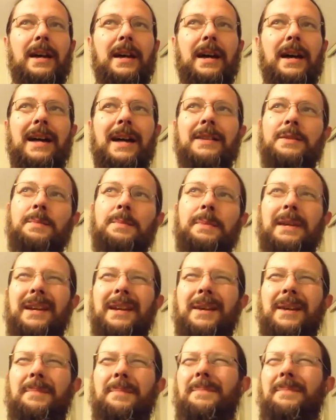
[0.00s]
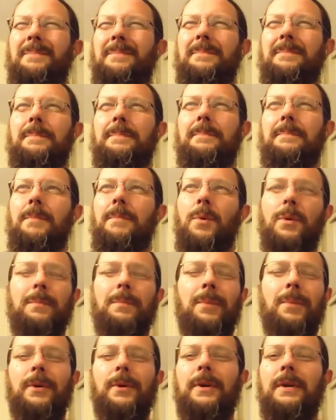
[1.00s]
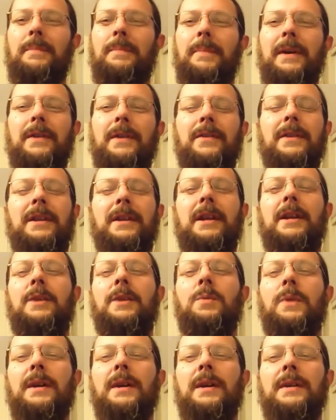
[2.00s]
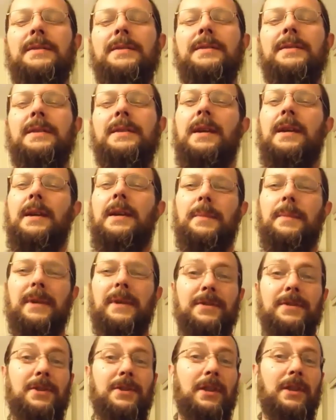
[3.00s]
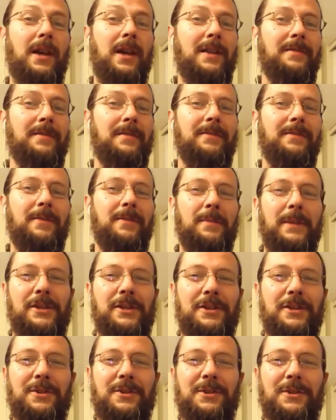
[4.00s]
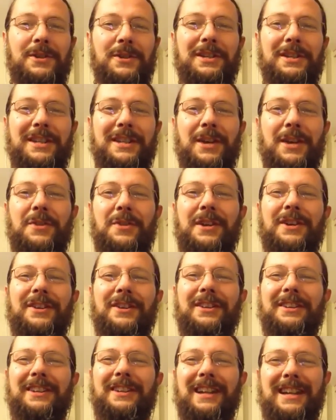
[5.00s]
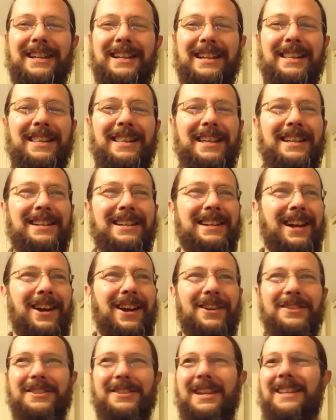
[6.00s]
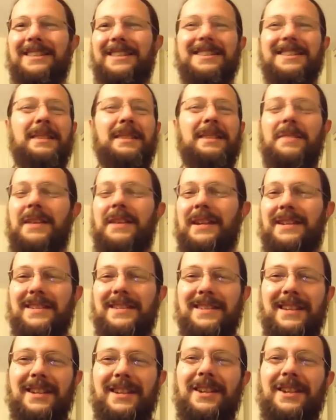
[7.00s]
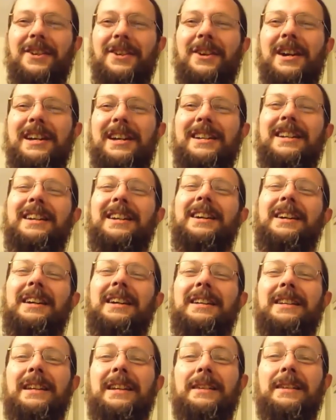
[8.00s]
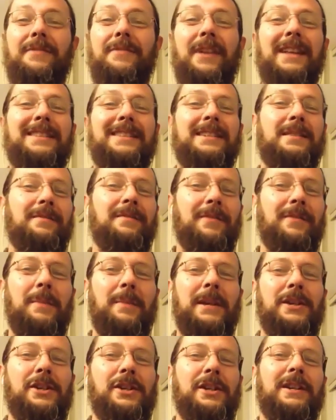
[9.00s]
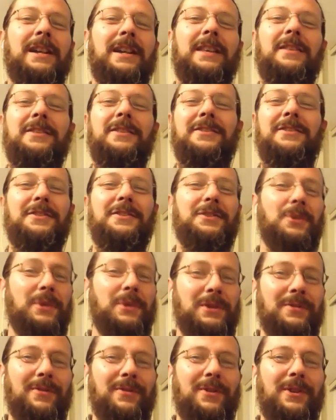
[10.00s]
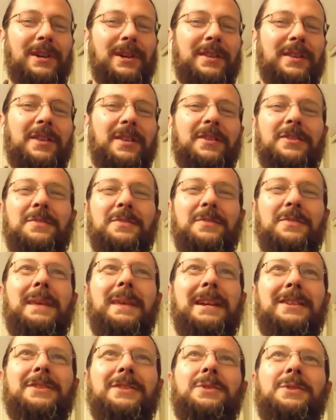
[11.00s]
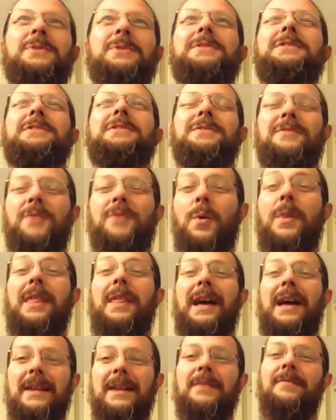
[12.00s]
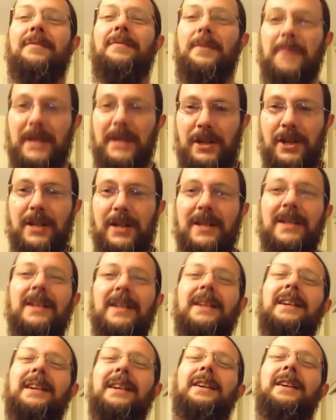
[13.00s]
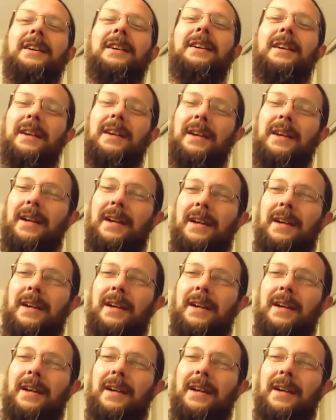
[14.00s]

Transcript: and as being a more important or better than anyone else because there's a lot of information sources out there that, that are saying the same things right if that's information and there's a source for it then there's many sources for that information